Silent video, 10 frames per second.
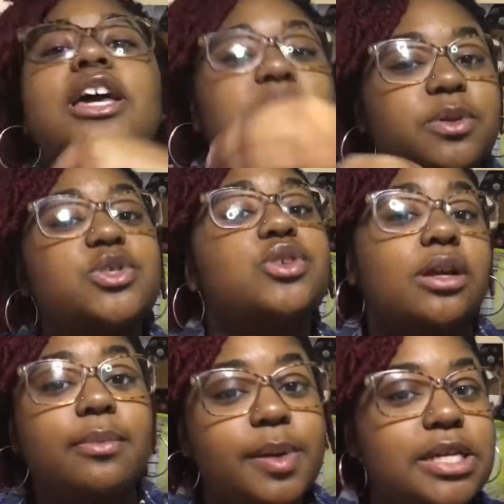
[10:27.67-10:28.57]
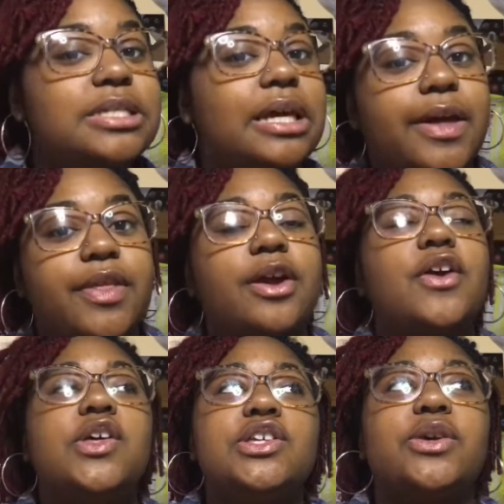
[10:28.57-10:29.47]
It's what you're trying to piece together.
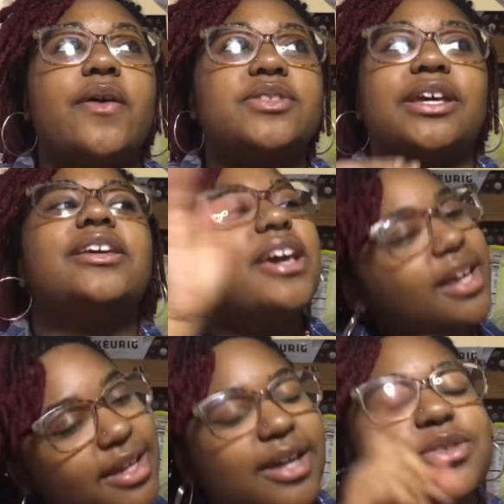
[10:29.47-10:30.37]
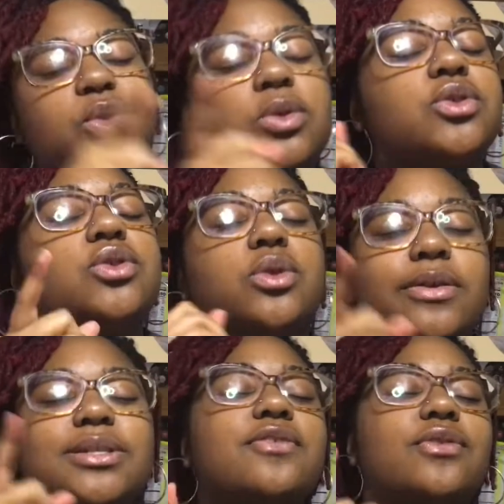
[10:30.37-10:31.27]
So I was like, yeah, it's Crew.
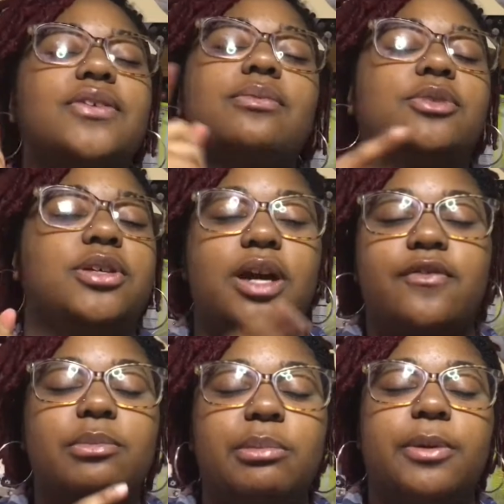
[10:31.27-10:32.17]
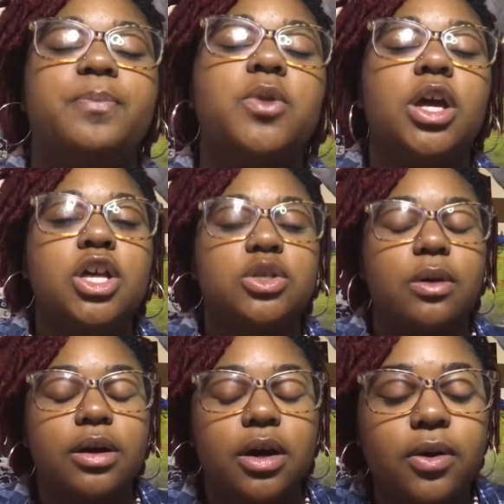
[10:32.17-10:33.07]
That sounds really familiar. I remember. So
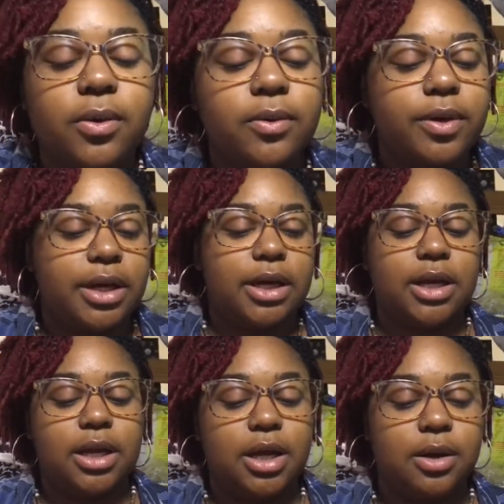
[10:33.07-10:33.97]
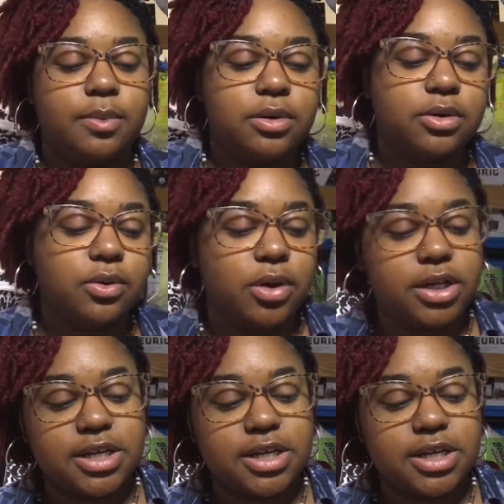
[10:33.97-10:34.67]
I go and I open the door.